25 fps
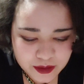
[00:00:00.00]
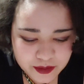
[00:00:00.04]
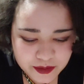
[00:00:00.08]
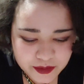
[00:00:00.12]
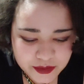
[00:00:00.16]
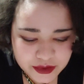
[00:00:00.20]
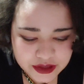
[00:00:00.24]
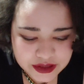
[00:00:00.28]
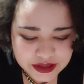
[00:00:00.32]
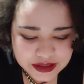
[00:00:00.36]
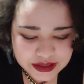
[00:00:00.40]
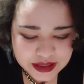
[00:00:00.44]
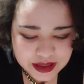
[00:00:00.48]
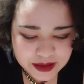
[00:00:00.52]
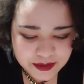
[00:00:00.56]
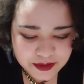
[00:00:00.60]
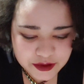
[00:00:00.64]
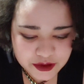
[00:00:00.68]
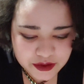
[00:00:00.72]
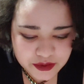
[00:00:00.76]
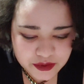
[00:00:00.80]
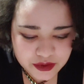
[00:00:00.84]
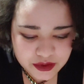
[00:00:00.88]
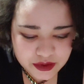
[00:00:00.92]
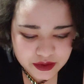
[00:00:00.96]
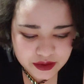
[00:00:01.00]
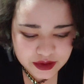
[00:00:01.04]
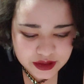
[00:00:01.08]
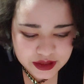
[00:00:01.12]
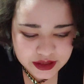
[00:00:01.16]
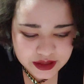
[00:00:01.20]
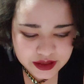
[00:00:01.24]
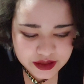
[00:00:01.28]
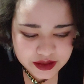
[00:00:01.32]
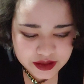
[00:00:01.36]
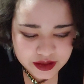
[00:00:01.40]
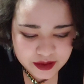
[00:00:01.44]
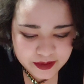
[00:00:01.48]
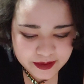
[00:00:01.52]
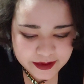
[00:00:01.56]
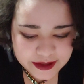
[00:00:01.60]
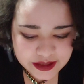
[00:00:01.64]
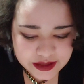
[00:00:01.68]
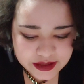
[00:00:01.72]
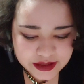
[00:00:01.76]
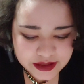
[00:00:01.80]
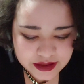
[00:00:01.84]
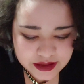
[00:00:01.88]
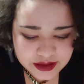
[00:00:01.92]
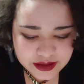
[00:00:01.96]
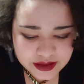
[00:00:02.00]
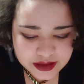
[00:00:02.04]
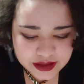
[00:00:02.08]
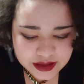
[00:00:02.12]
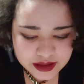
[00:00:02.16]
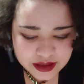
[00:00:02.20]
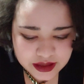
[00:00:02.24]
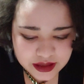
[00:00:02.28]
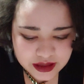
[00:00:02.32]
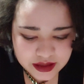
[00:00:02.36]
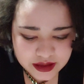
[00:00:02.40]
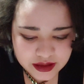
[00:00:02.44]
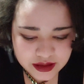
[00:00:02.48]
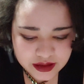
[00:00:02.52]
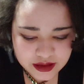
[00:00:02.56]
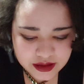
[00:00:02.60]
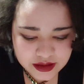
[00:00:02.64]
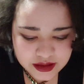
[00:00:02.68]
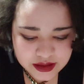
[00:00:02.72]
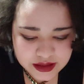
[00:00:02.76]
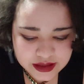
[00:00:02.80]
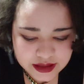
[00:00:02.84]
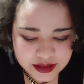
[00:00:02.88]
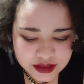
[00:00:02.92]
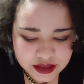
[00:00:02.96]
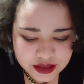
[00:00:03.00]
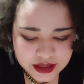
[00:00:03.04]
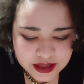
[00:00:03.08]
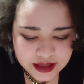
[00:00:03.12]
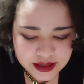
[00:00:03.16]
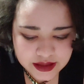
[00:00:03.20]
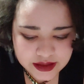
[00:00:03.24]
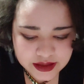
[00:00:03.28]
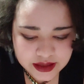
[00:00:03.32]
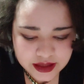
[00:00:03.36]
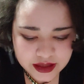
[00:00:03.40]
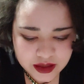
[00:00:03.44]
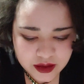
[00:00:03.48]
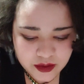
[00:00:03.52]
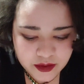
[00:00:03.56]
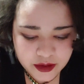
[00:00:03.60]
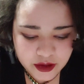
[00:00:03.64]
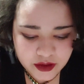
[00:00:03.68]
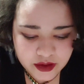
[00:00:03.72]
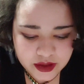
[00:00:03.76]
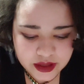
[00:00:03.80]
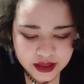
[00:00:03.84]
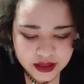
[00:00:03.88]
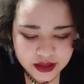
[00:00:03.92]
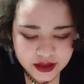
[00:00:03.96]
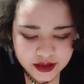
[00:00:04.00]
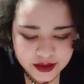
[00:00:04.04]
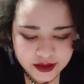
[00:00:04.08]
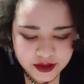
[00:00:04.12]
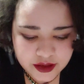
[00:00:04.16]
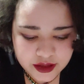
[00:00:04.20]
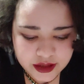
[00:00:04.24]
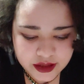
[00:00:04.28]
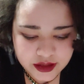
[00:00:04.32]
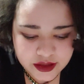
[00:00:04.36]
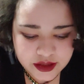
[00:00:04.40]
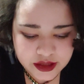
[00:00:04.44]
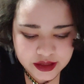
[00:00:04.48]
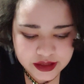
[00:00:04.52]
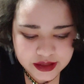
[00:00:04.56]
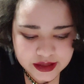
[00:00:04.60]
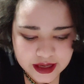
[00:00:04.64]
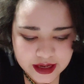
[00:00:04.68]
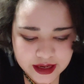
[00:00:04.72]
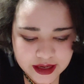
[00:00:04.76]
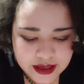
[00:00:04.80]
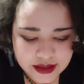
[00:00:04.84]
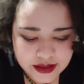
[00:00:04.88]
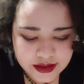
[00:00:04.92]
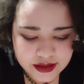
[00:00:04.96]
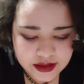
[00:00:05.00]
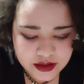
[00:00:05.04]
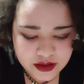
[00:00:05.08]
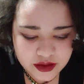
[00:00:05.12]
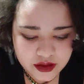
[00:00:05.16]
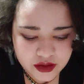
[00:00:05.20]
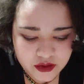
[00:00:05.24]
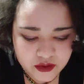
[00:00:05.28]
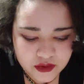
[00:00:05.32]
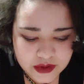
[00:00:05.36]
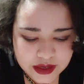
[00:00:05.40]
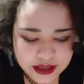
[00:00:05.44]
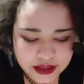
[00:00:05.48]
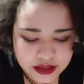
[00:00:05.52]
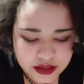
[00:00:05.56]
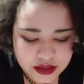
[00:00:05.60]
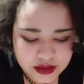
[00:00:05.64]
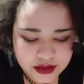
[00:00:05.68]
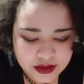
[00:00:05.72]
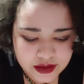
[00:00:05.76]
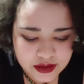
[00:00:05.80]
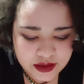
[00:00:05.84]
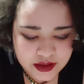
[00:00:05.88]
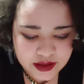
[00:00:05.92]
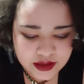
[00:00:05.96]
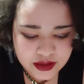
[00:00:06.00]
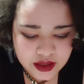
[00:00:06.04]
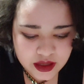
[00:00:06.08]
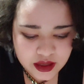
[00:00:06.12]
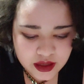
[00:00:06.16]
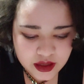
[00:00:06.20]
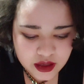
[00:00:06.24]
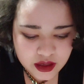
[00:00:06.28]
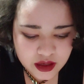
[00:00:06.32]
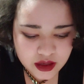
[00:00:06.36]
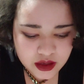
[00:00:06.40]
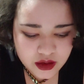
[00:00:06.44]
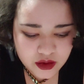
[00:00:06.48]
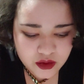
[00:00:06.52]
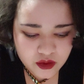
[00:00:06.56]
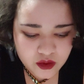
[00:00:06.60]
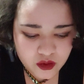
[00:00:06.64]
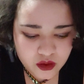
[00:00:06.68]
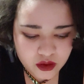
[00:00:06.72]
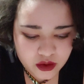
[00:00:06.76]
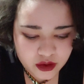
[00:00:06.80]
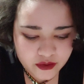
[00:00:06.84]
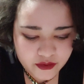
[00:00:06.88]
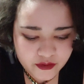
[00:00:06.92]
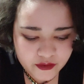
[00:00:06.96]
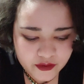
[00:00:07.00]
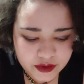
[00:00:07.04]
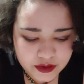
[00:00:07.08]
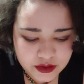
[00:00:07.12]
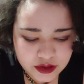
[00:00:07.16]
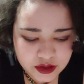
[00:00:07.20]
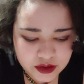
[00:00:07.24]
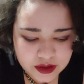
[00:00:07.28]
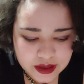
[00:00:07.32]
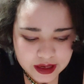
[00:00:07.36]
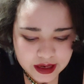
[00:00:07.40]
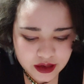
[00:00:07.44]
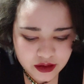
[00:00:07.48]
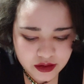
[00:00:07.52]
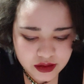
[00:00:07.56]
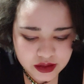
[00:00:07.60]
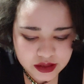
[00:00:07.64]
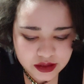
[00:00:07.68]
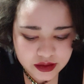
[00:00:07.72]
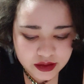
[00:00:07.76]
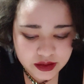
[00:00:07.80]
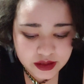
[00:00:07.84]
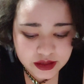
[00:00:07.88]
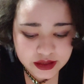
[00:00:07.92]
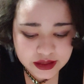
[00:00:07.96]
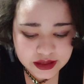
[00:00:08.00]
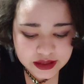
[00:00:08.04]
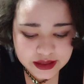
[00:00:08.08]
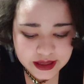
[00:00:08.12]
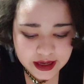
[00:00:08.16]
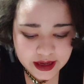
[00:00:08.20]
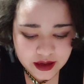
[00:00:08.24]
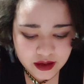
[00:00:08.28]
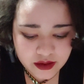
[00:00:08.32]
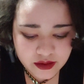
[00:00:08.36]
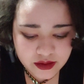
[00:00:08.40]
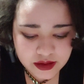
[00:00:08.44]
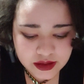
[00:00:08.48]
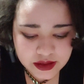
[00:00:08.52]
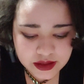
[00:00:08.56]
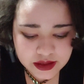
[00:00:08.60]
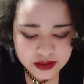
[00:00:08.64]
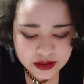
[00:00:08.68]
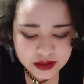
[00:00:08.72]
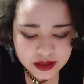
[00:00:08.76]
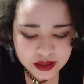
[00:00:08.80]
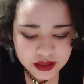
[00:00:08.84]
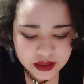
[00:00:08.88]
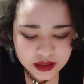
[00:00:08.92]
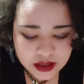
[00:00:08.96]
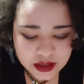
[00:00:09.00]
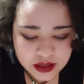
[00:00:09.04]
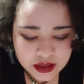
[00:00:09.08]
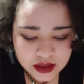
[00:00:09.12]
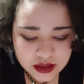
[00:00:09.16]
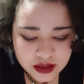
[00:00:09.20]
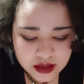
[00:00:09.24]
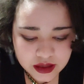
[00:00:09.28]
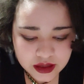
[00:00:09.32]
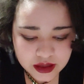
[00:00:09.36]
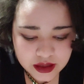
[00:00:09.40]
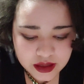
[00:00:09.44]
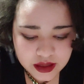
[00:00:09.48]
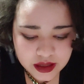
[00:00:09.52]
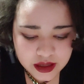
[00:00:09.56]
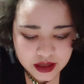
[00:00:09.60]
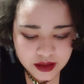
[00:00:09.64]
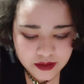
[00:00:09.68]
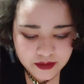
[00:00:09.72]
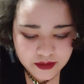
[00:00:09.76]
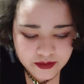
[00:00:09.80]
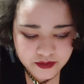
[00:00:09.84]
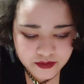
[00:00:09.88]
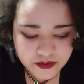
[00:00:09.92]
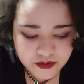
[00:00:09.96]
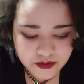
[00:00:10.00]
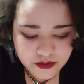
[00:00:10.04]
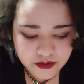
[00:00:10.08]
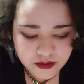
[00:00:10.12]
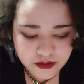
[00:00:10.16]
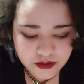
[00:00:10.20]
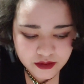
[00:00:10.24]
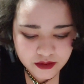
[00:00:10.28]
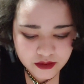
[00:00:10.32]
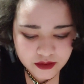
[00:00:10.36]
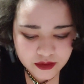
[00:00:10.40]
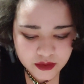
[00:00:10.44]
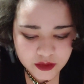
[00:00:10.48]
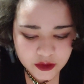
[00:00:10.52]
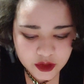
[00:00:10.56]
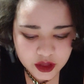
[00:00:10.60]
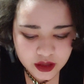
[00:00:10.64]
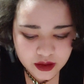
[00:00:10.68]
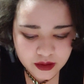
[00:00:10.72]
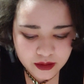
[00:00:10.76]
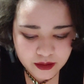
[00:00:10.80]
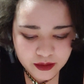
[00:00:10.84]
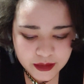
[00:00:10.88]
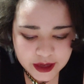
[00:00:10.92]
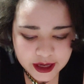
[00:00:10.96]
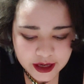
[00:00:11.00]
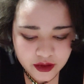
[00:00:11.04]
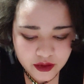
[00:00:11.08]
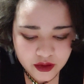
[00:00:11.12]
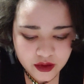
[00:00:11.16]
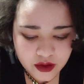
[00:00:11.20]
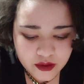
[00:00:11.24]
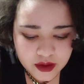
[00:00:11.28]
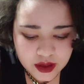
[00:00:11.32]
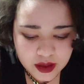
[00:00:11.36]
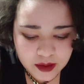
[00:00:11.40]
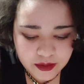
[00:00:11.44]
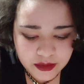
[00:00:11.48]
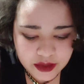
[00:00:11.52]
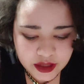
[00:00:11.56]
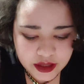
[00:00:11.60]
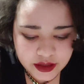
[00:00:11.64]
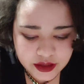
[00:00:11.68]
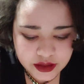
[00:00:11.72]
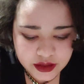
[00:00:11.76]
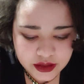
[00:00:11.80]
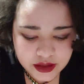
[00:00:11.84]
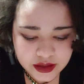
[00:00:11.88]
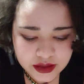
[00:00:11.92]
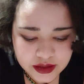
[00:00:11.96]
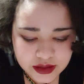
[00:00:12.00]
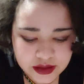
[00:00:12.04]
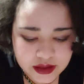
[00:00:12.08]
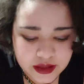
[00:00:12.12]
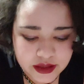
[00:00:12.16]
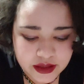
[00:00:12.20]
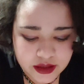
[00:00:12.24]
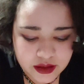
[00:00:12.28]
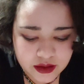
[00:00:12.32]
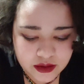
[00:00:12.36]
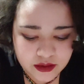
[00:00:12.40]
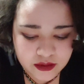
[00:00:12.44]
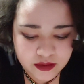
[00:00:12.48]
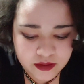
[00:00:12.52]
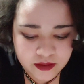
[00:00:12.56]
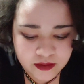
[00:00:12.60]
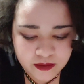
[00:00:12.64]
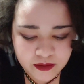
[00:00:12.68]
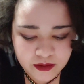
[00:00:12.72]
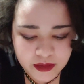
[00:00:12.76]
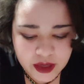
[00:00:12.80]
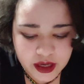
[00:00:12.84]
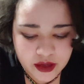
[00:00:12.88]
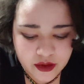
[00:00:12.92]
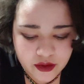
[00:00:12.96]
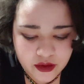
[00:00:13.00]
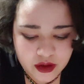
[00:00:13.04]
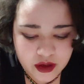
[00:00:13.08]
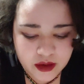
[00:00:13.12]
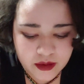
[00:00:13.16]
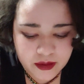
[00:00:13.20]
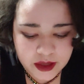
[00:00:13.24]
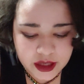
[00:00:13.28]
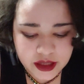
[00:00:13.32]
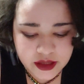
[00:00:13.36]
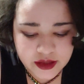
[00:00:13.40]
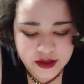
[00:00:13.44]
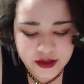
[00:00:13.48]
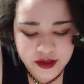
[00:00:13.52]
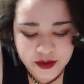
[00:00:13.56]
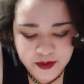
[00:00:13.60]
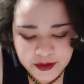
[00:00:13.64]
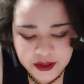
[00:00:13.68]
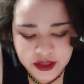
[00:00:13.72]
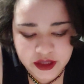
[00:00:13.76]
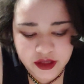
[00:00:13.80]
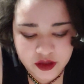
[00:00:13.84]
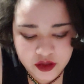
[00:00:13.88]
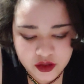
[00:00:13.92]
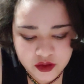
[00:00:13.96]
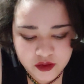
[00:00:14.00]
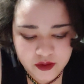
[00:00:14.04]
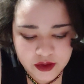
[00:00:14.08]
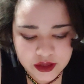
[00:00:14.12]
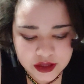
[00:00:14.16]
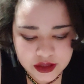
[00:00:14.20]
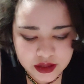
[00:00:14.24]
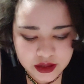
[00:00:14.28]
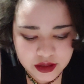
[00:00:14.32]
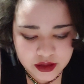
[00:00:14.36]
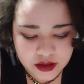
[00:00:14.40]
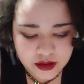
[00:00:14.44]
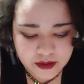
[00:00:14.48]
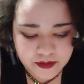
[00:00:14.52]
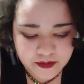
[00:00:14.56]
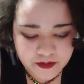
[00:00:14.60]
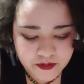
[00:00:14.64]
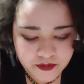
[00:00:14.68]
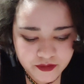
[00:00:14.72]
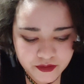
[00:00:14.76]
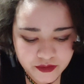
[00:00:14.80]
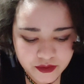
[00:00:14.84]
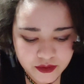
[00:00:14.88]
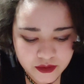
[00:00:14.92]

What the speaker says: Perceptual disturbances, such as inability to judge size, directions, or filter out certain sounds. Microamnesias, like microamnesias being short-term.